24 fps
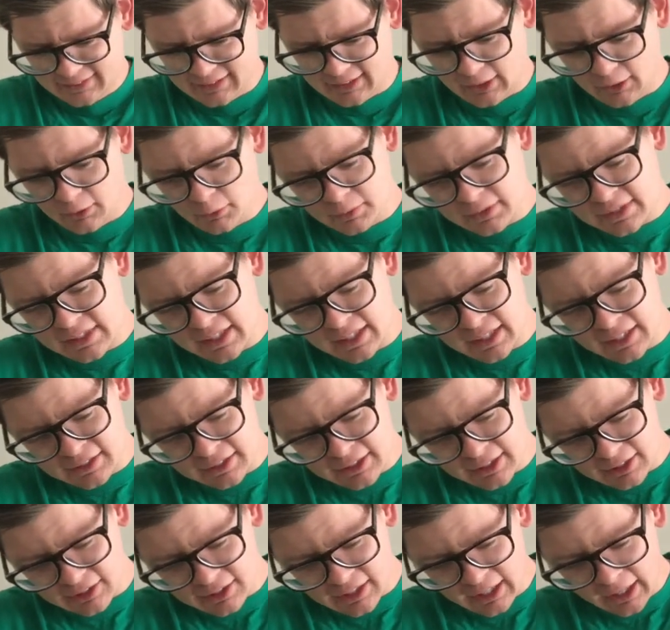Oh, it's in a
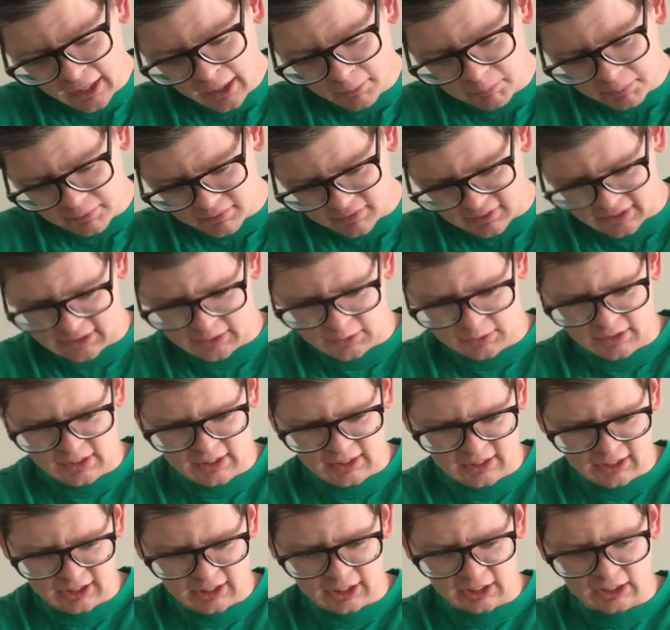little cup. Oh, it's in a little